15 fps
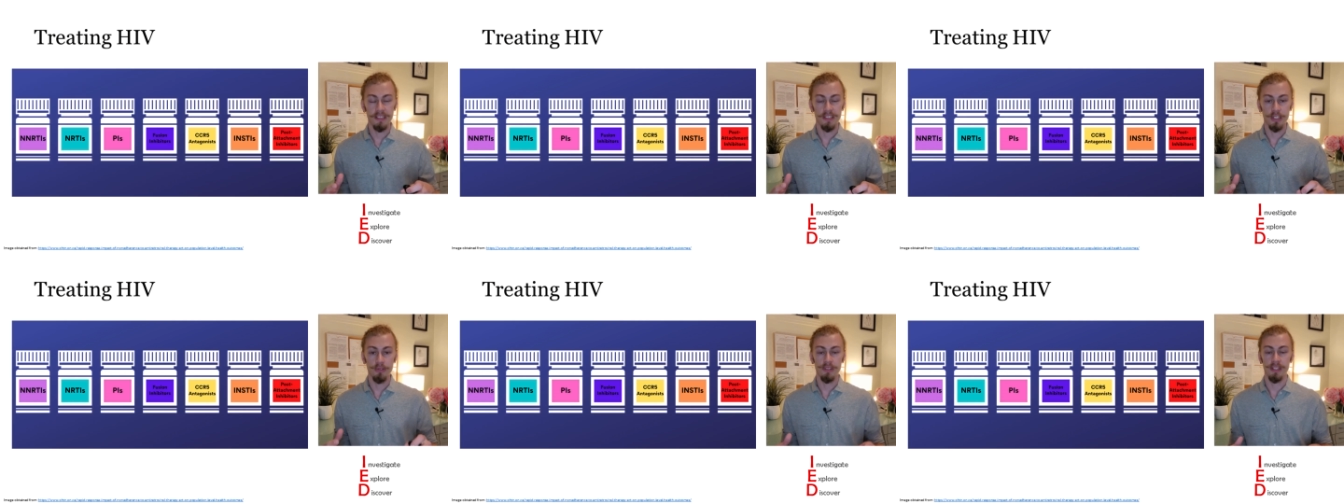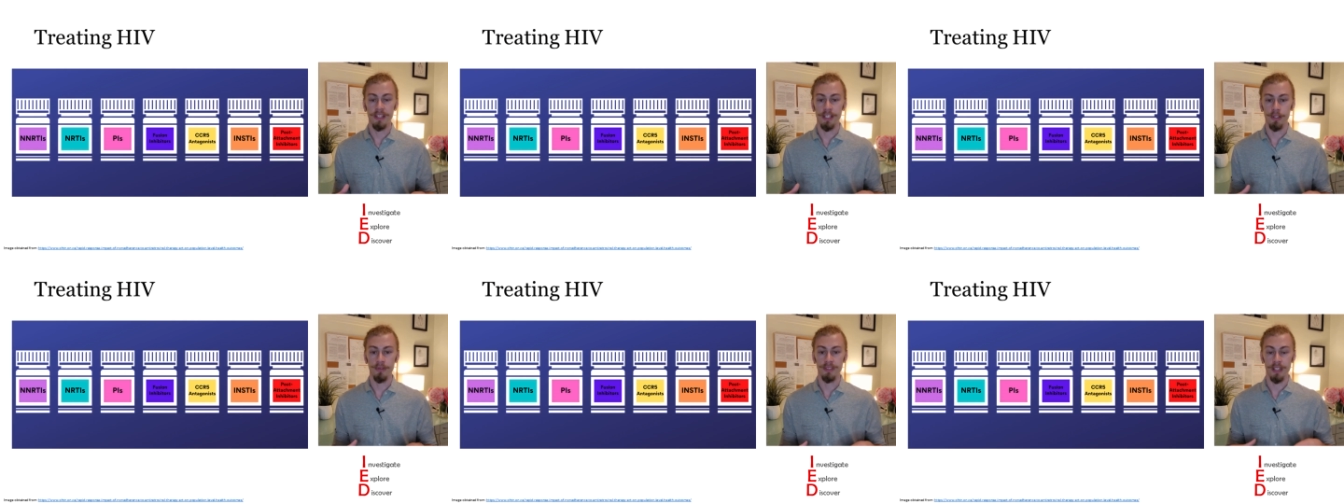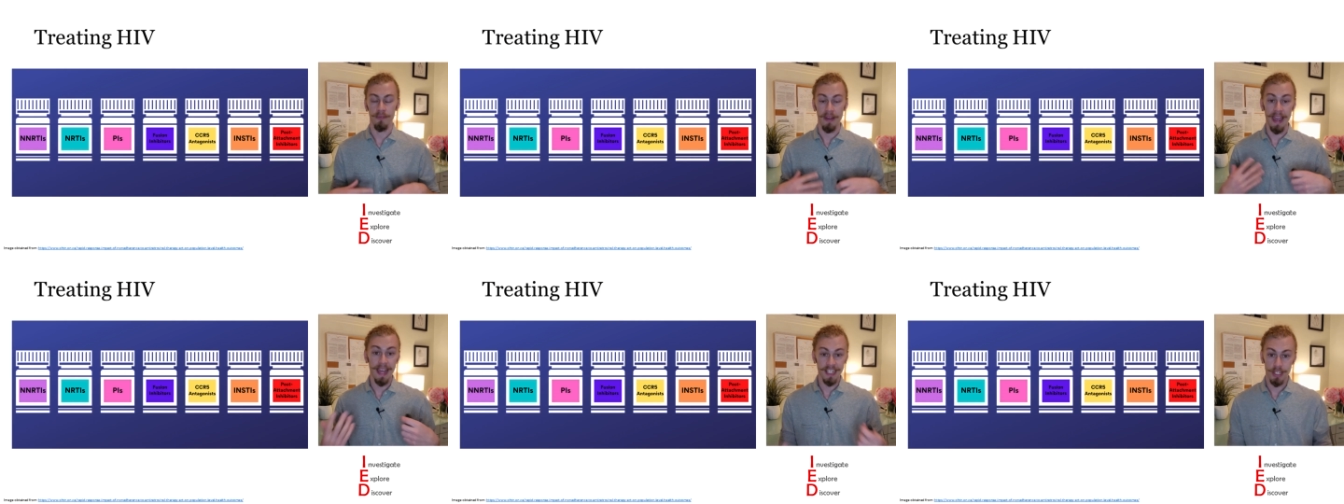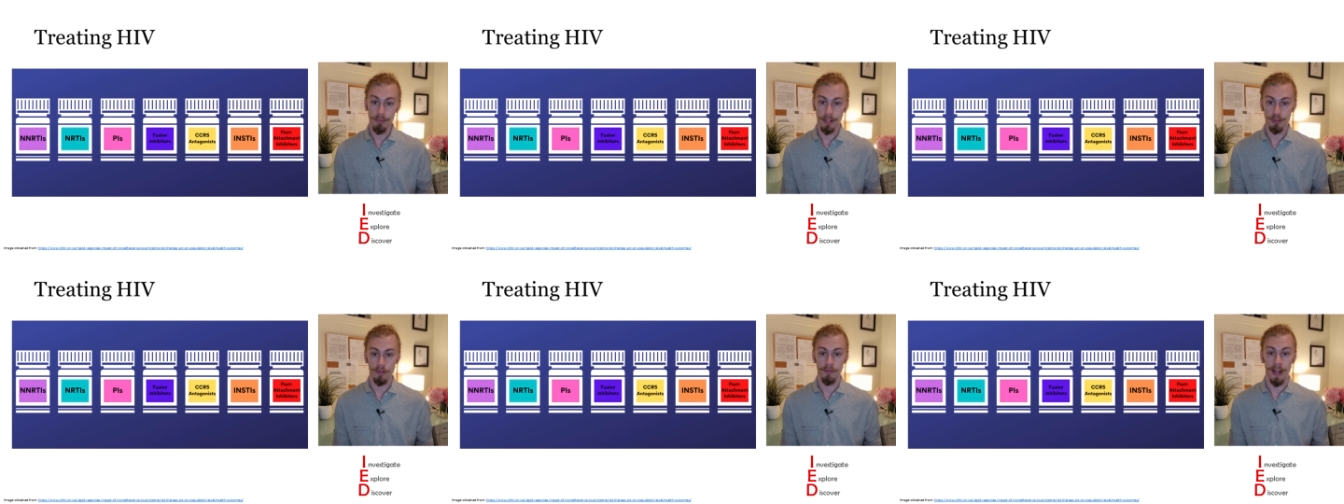due to the use of
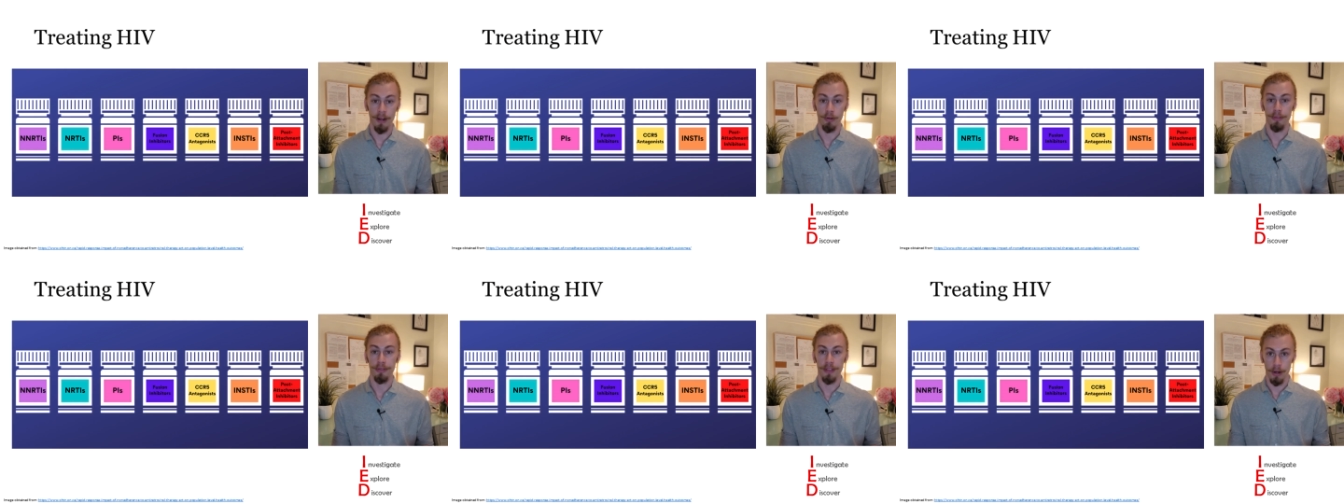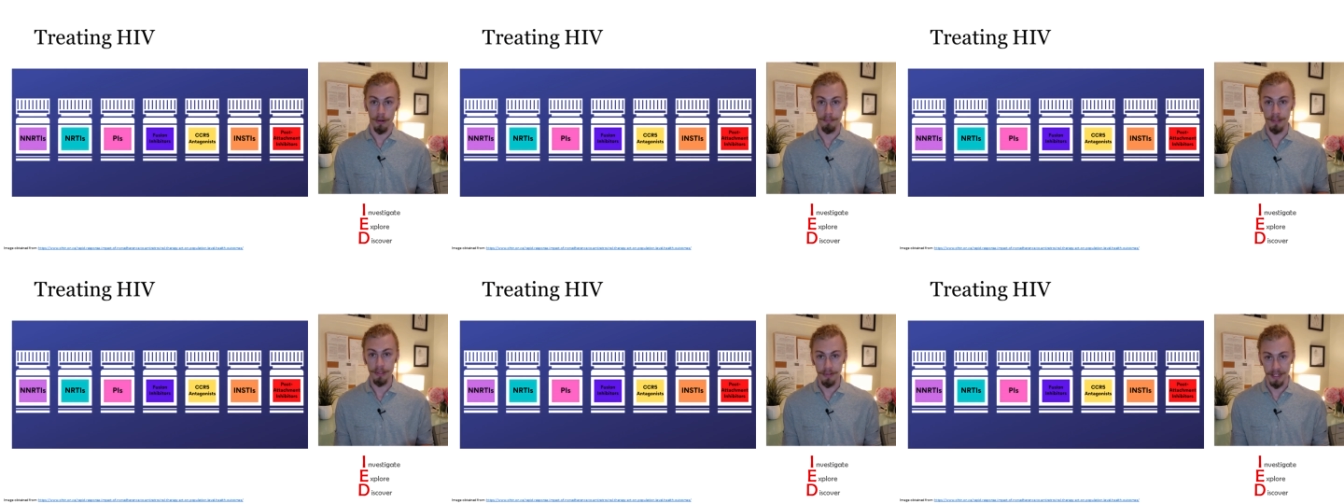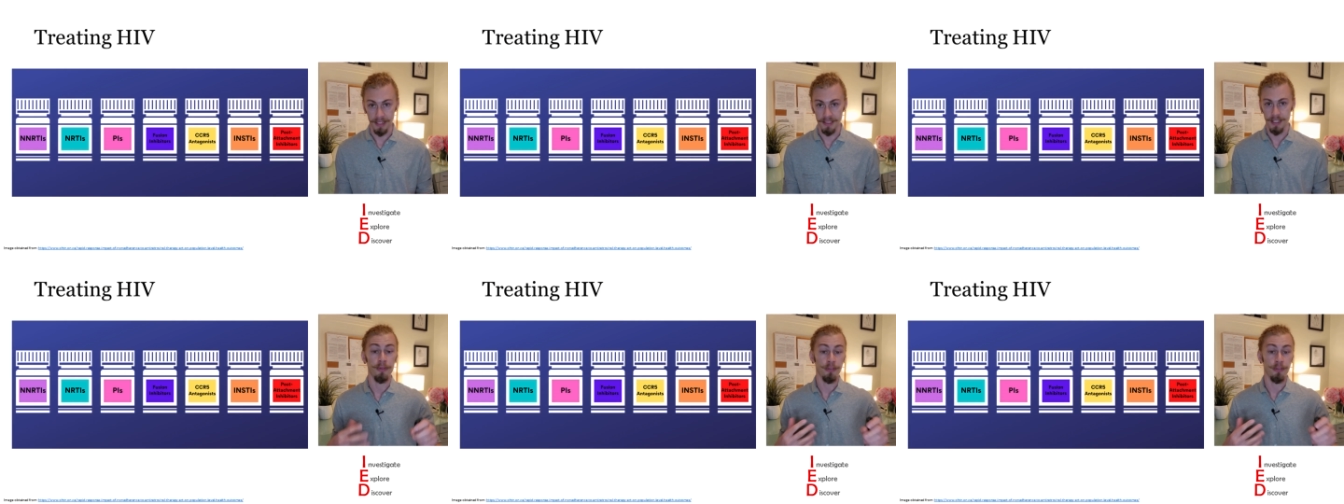antiretroviral therapeutics.